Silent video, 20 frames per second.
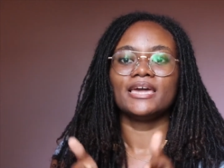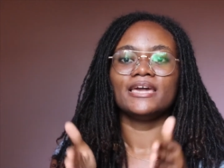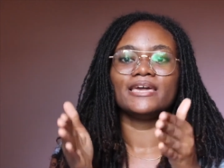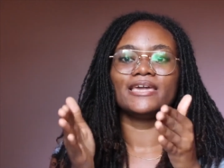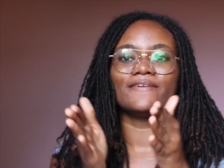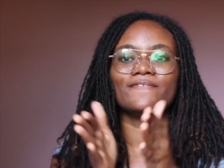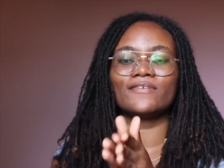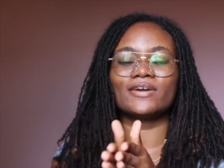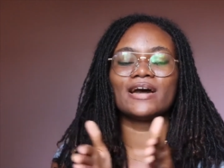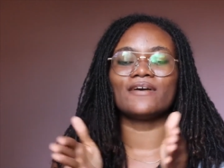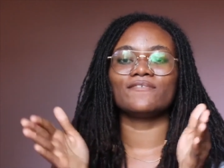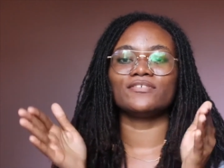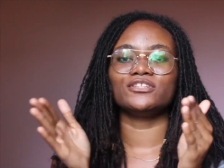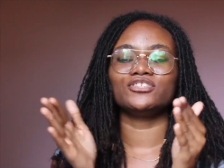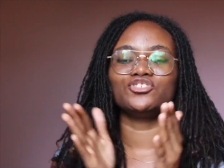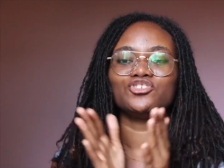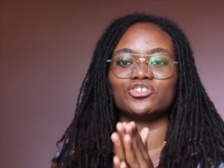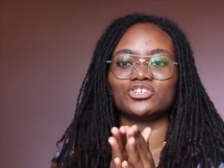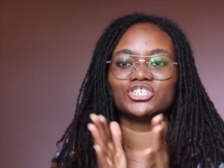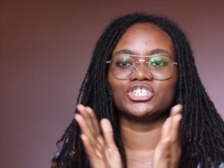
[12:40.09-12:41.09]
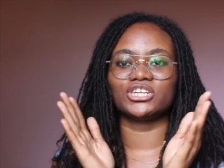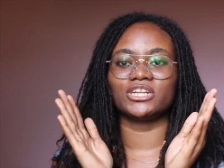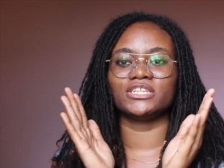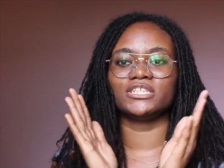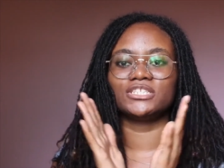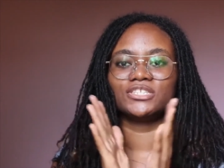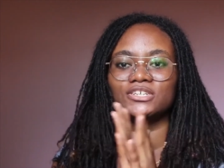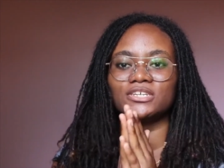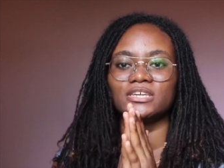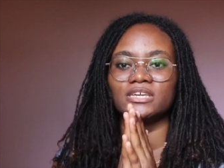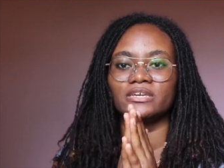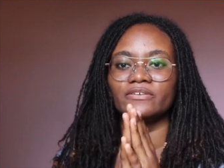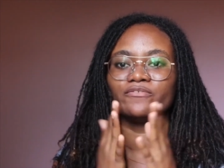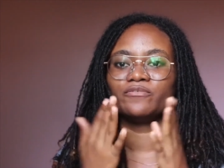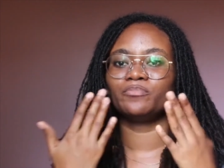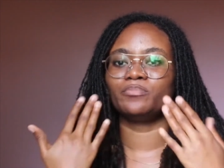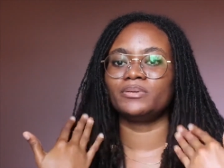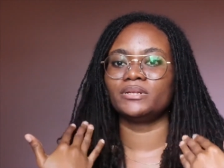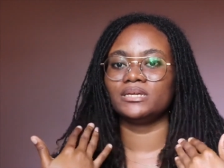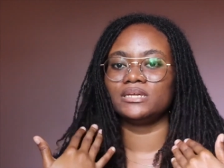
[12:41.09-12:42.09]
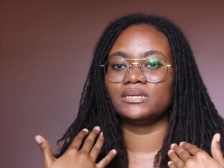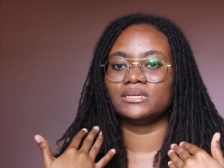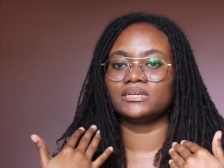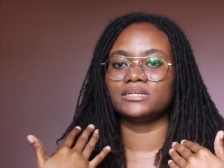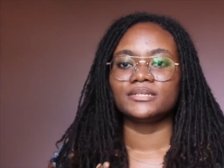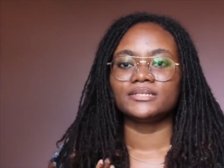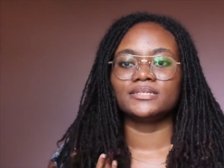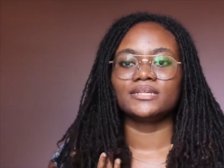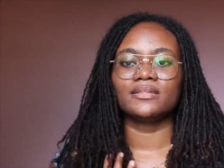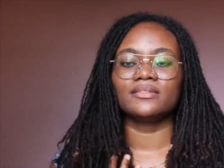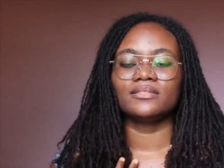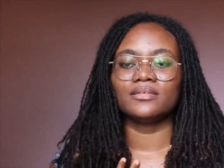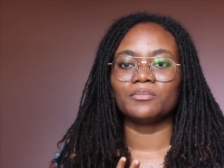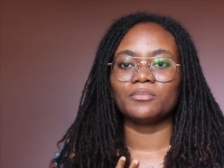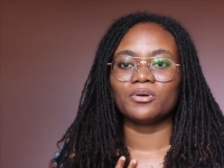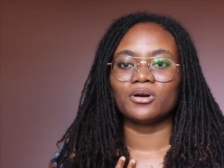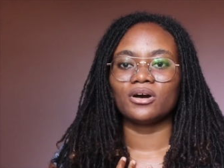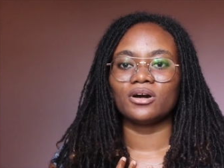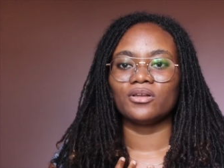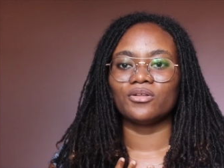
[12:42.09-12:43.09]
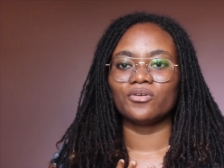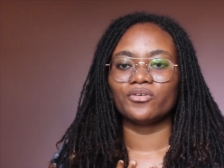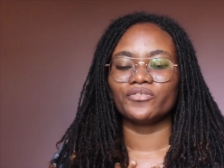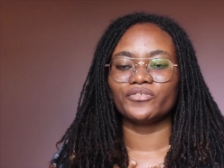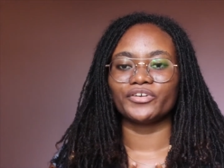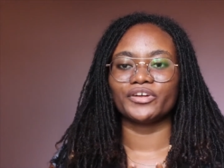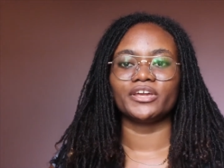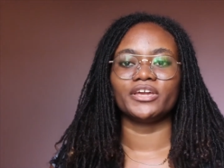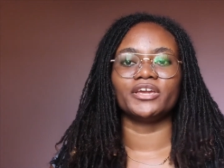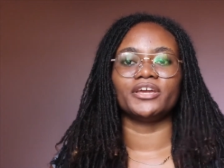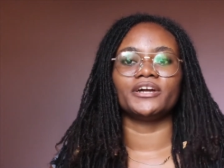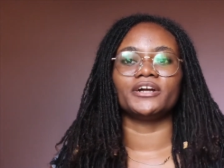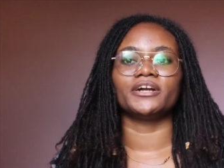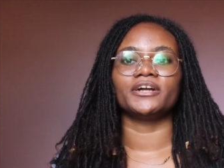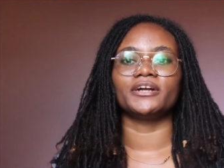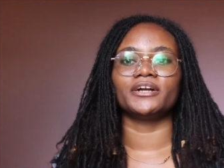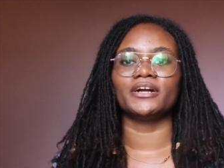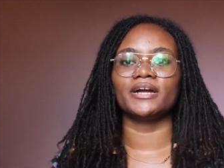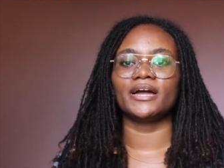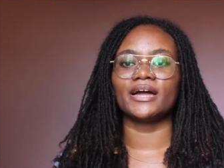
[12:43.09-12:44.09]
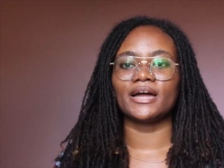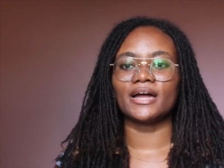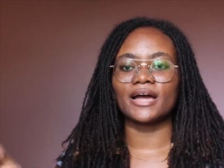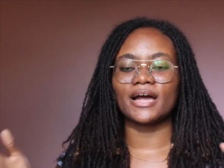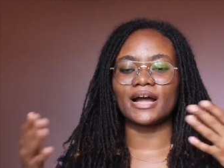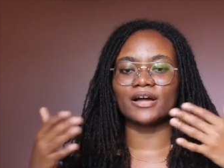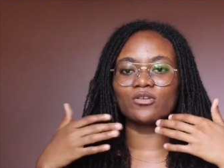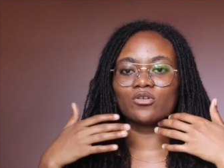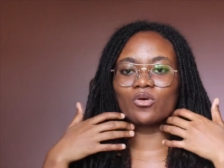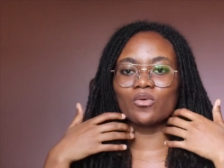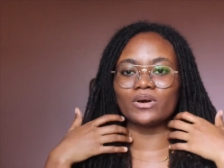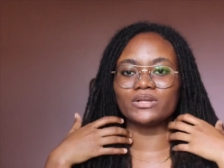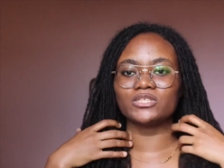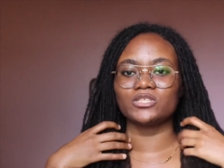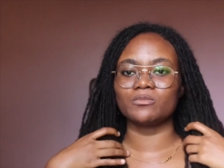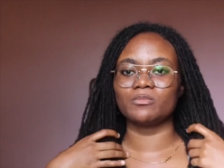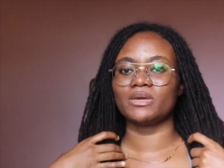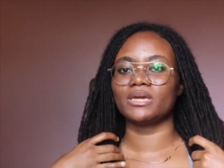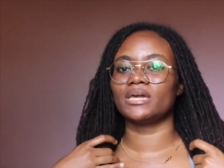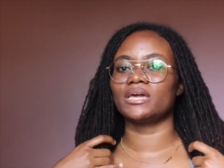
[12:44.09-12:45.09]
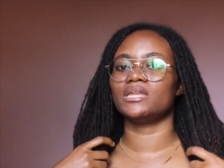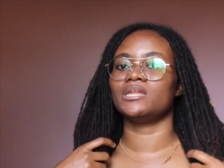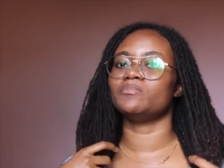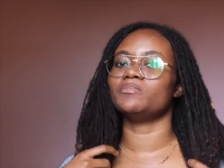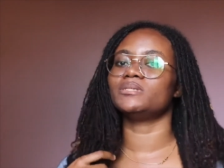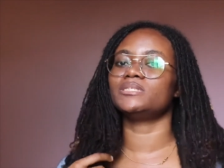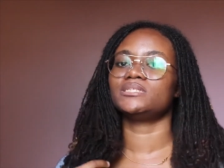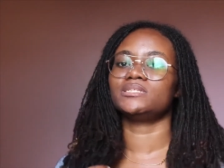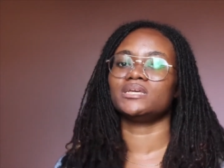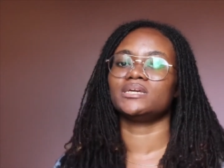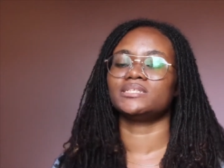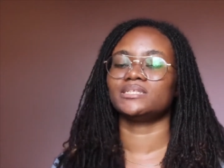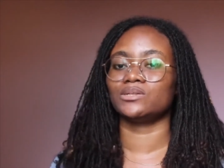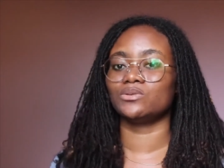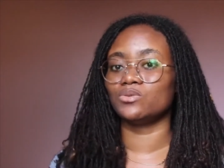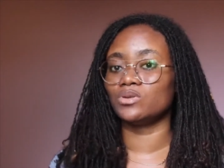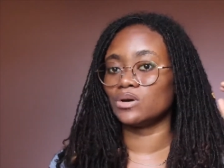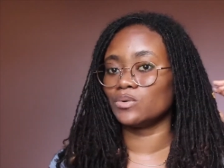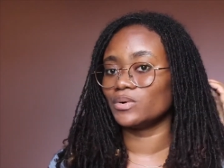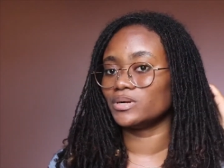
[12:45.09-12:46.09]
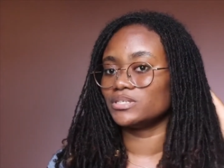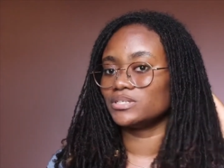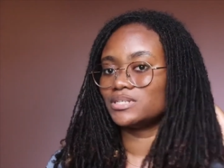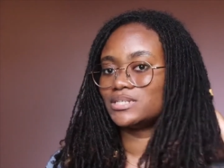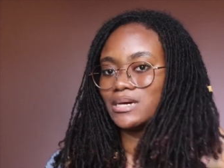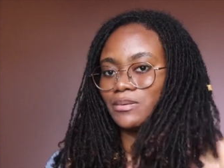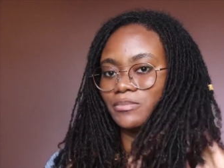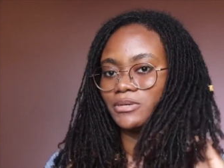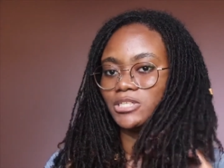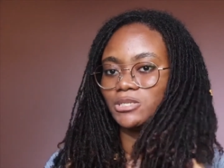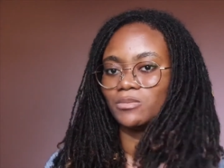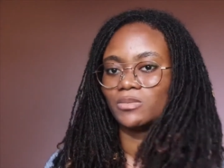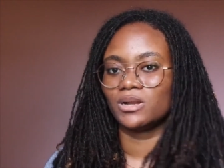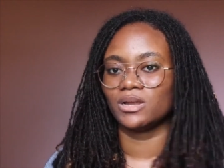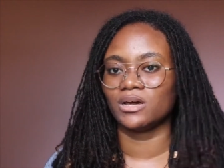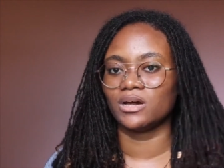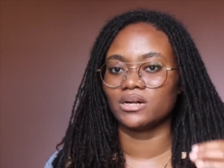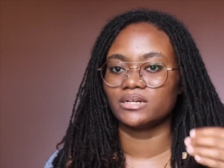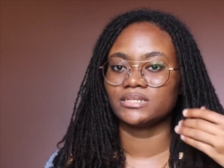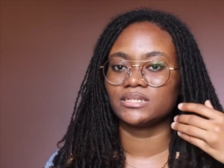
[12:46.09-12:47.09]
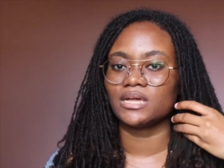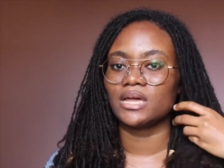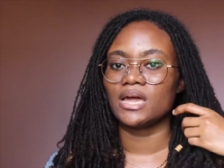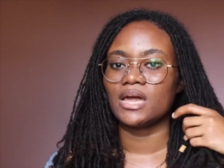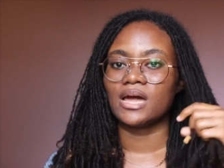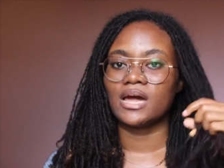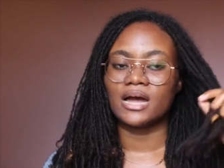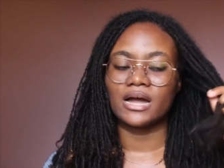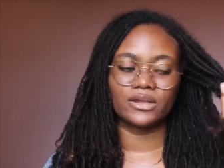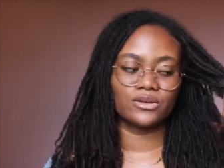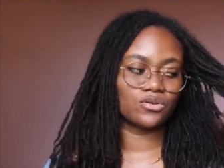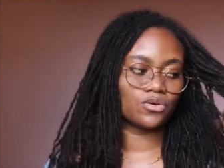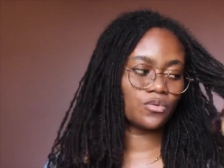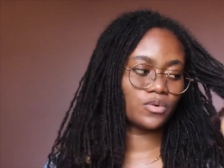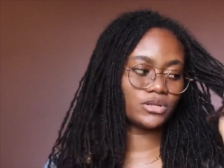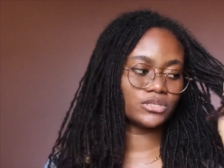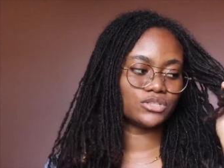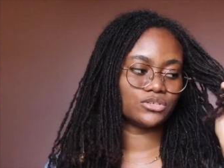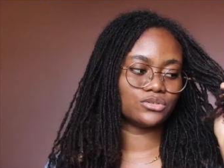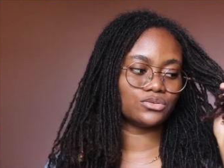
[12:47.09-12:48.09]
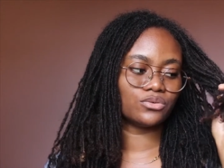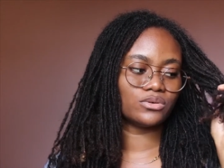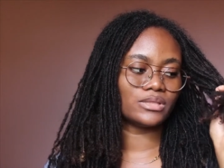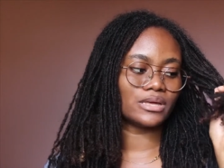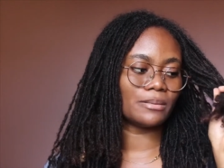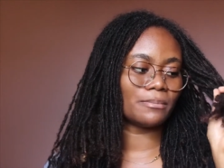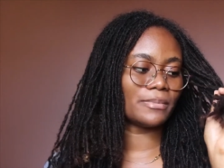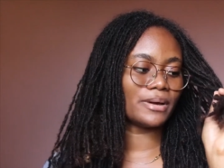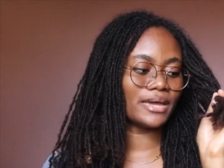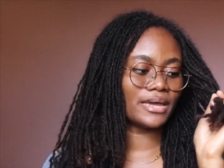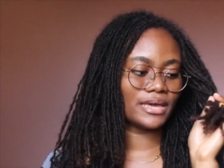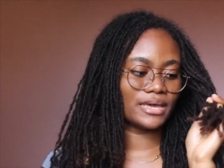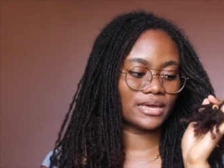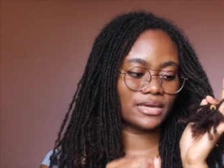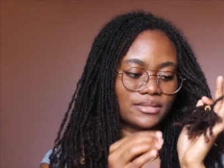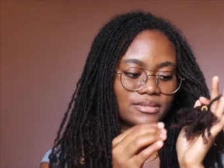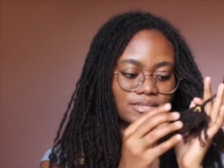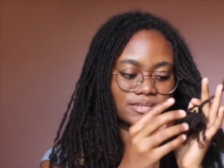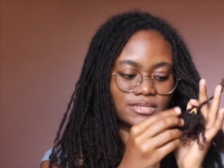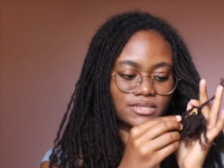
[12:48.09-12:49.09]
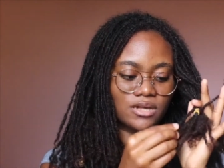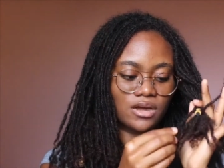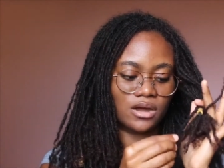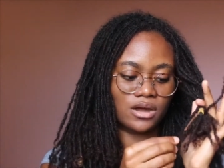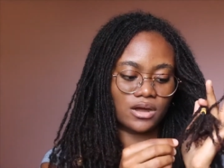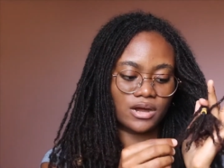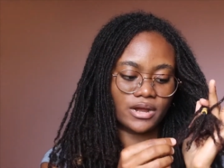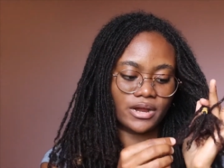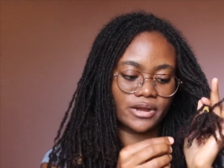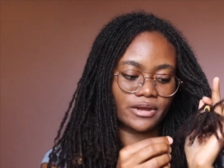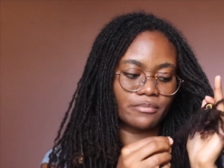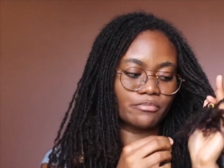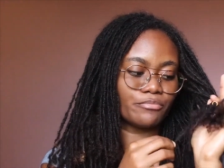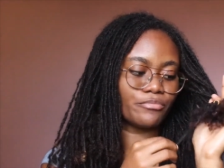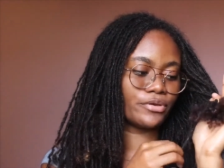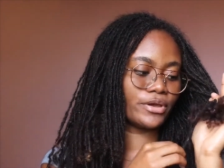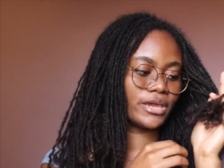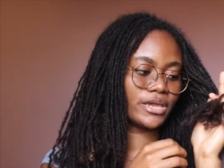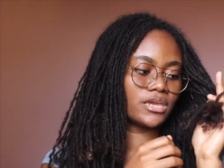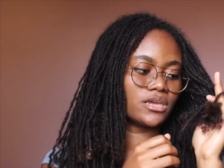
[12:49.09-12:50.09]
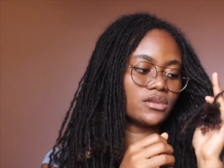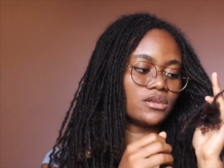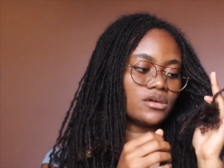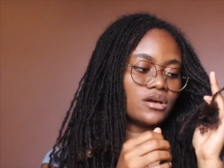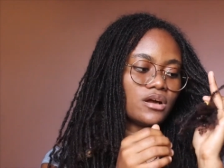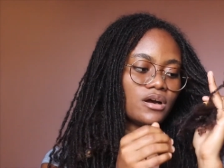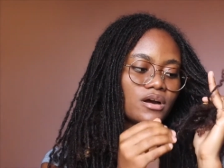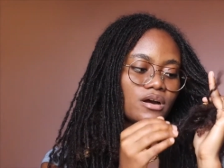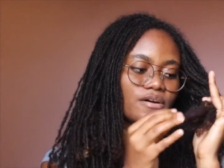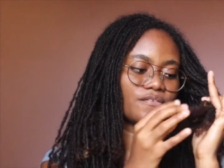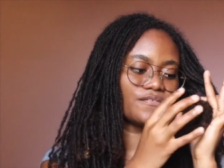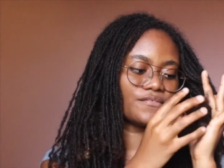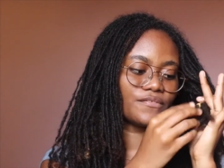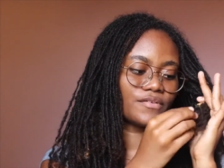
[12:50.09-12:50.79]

If you have instructions to give, please send them all over here. I don't want to make any mistakes. I do not want to damage my locks. I don't want to know that my ends are breaking off